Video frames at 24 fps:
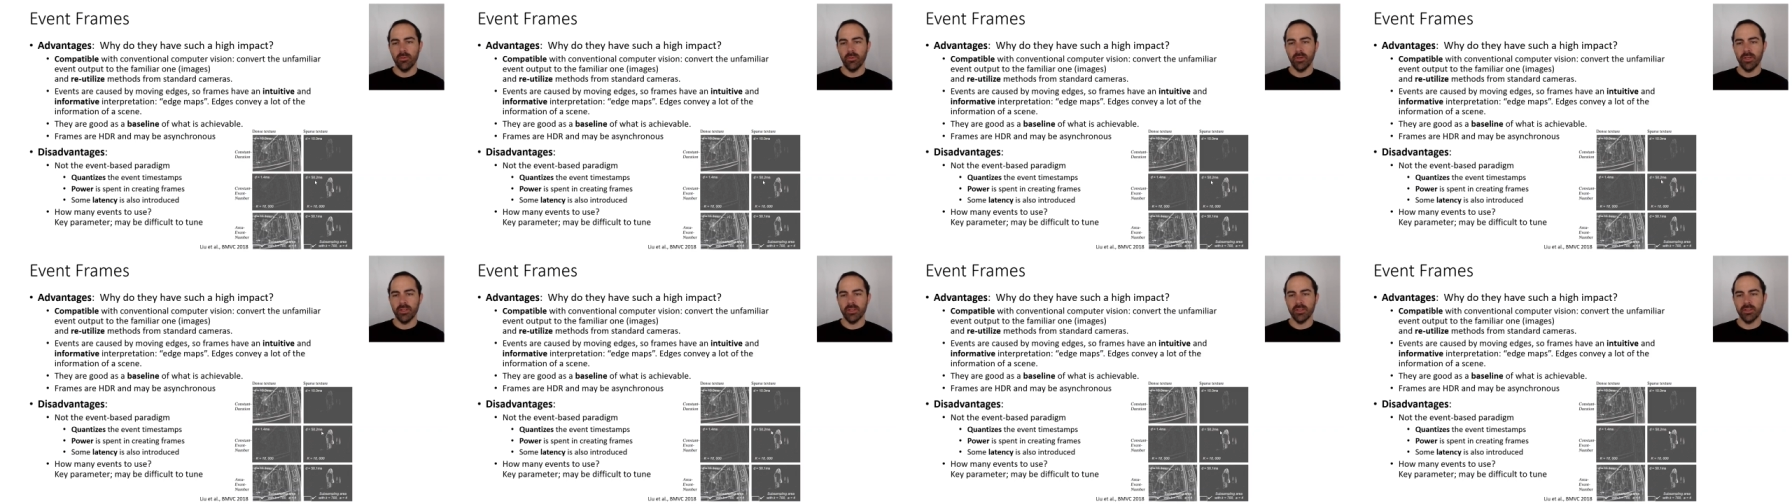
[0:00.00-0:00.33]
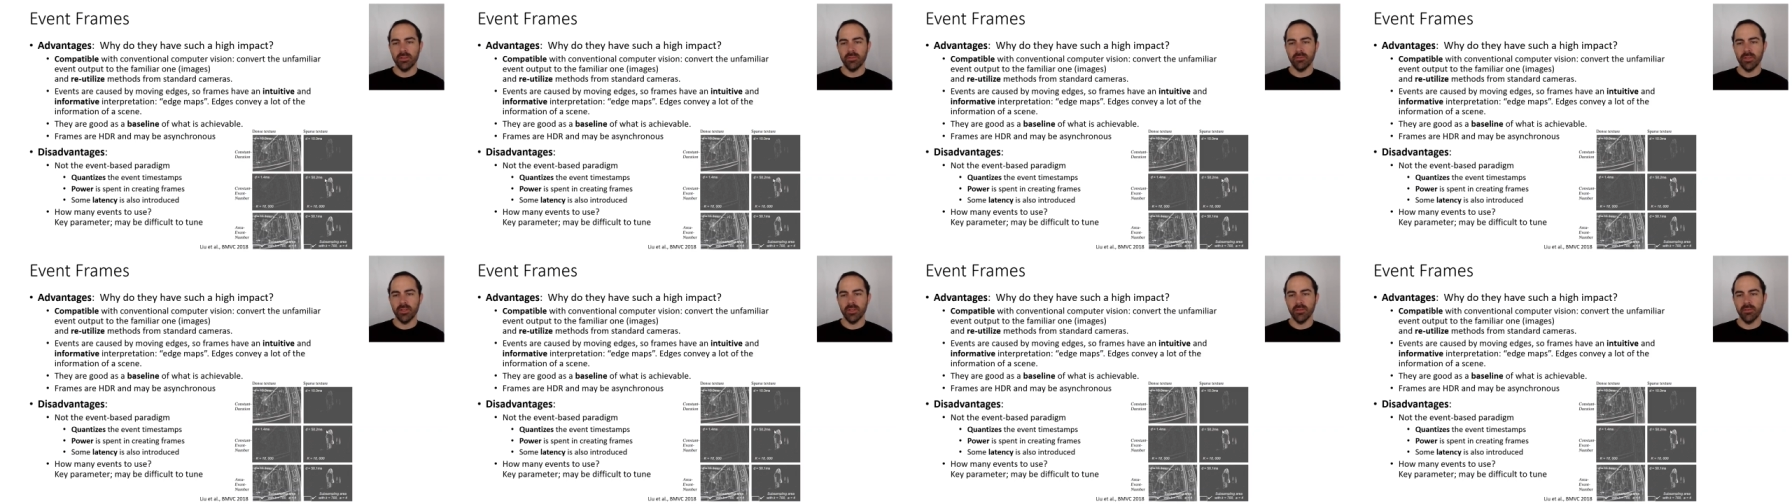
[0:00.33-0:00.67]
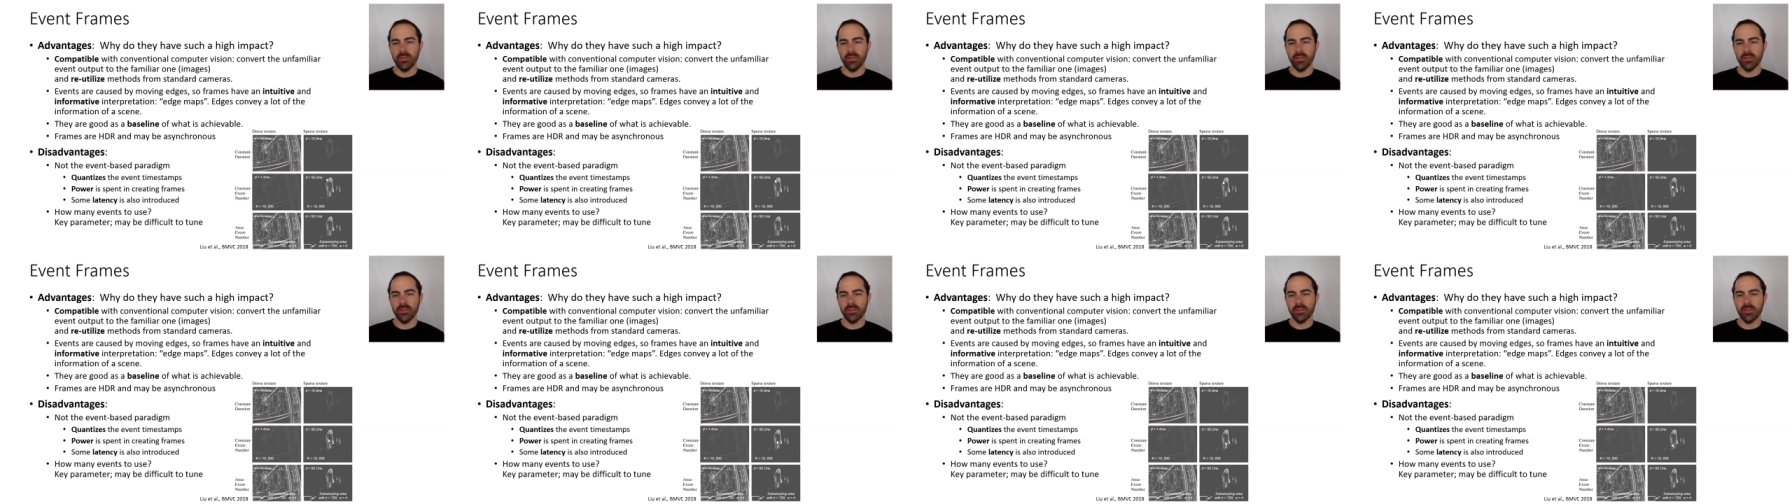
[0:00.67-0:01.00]
Whereas if the
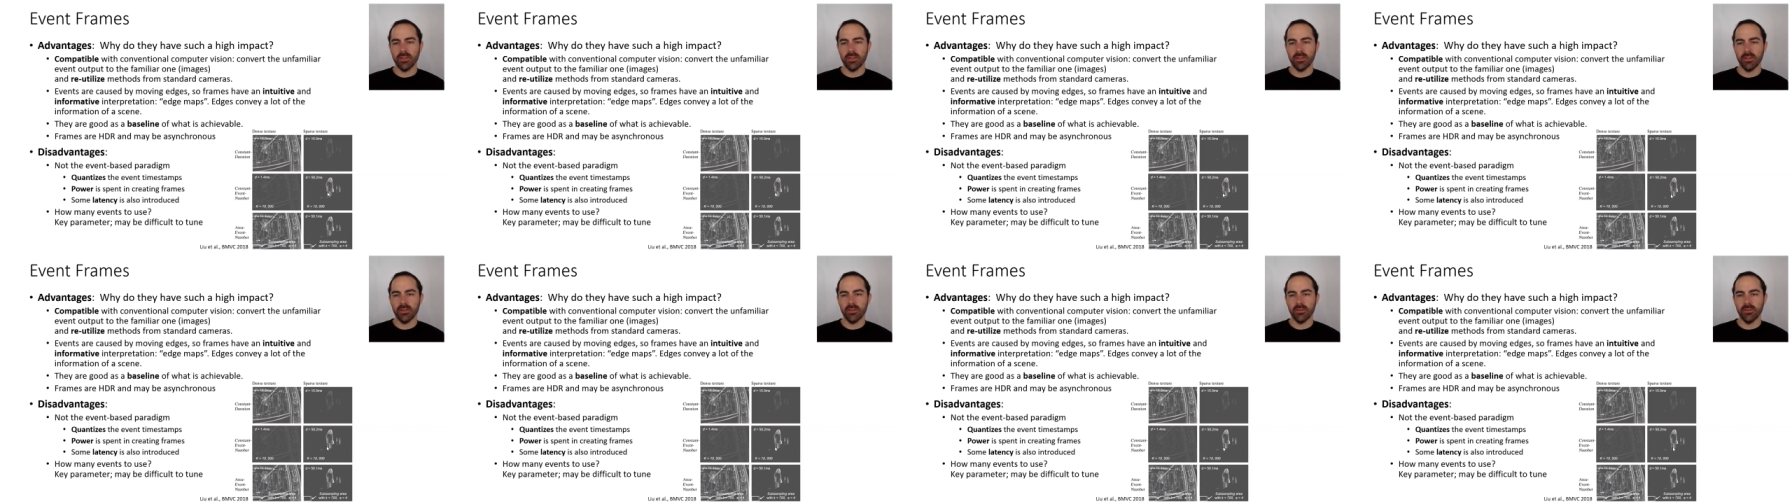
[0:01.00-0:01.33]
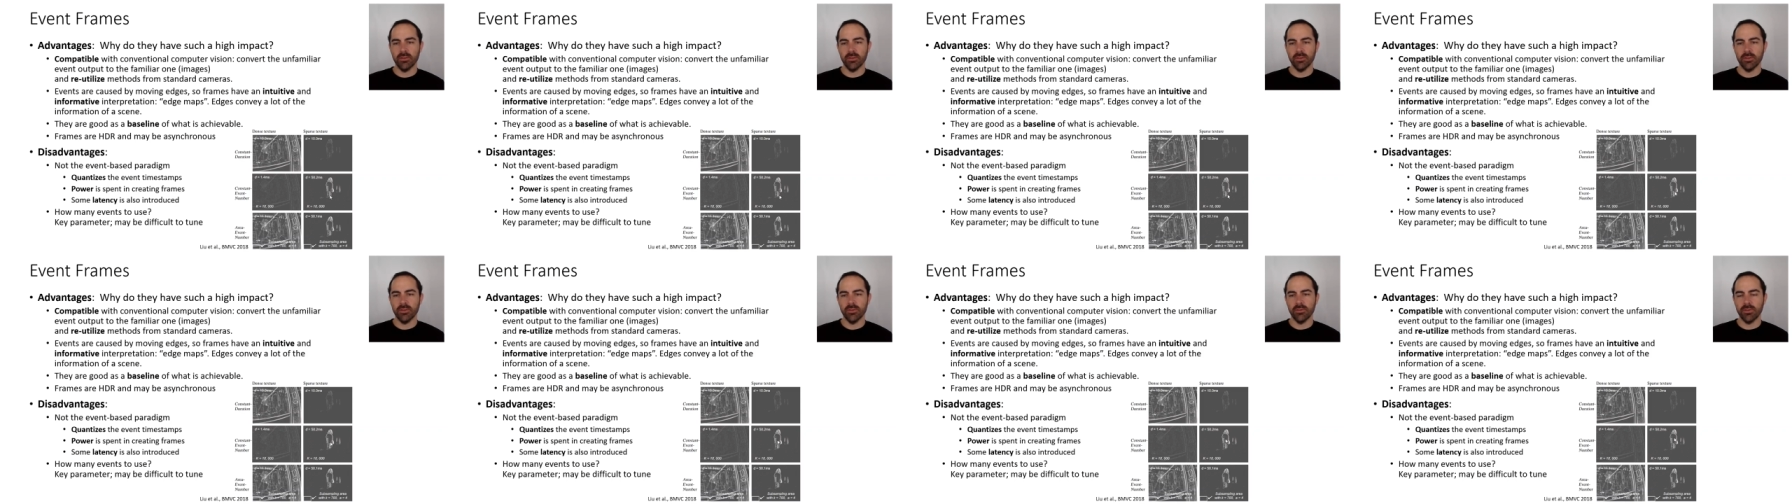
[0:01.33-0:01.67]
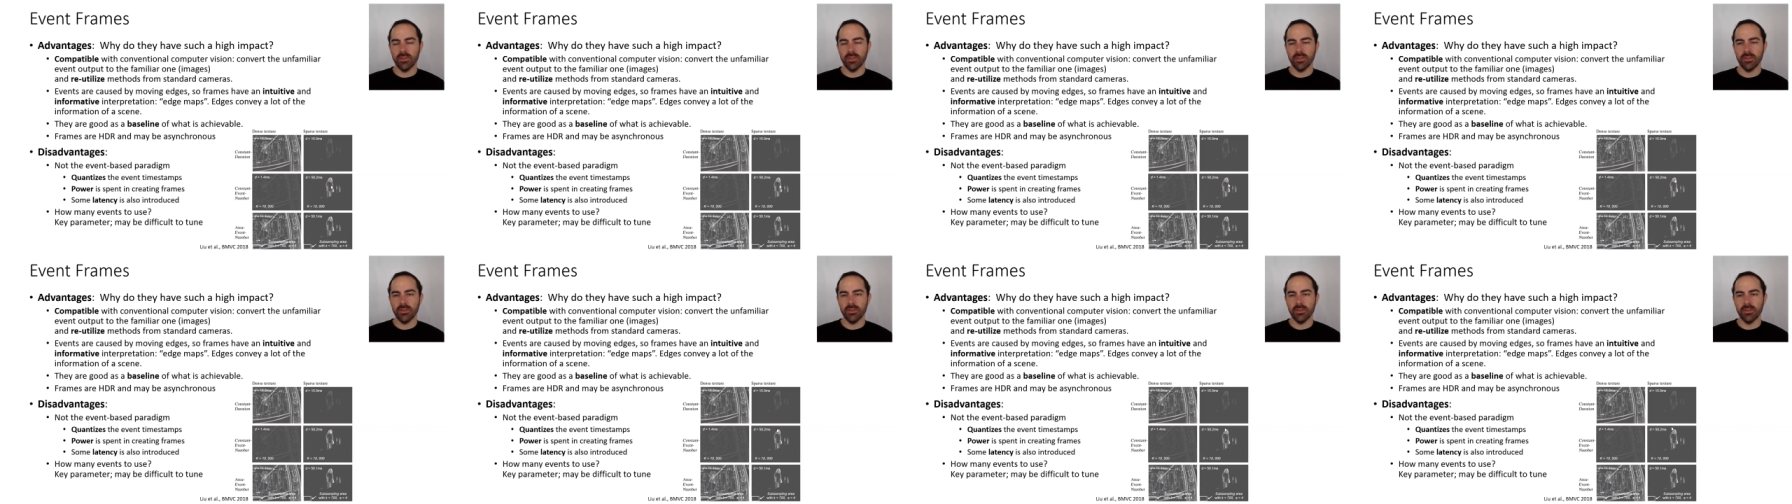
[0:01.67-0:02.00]
events are
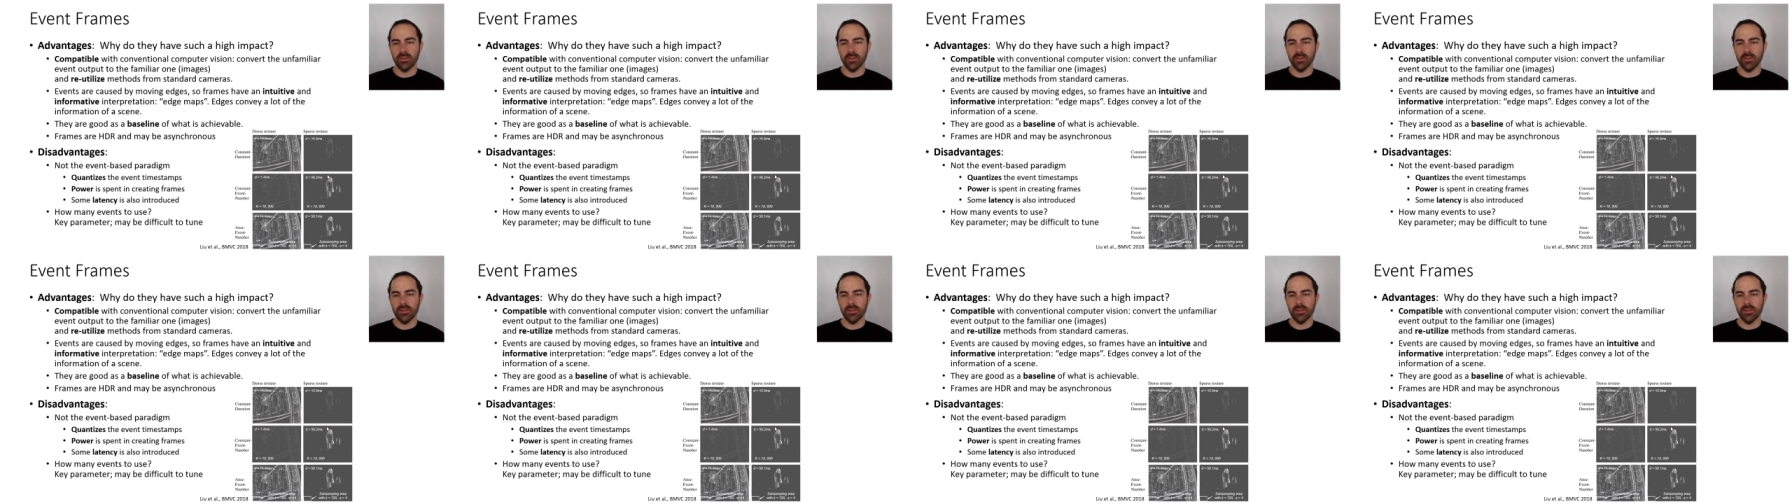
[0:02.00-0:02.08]
concentrated